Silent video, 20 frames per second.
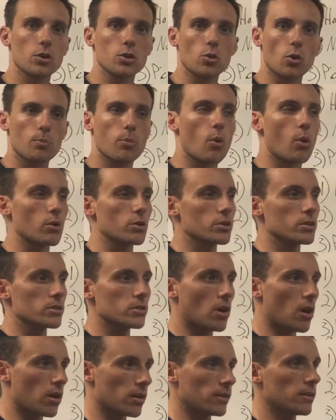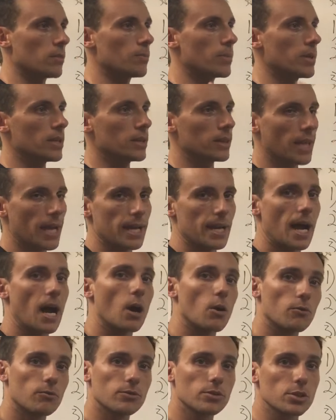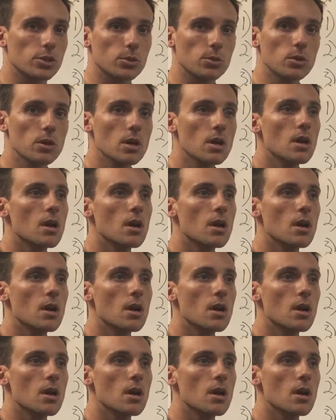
your portions are going to be laid out for you.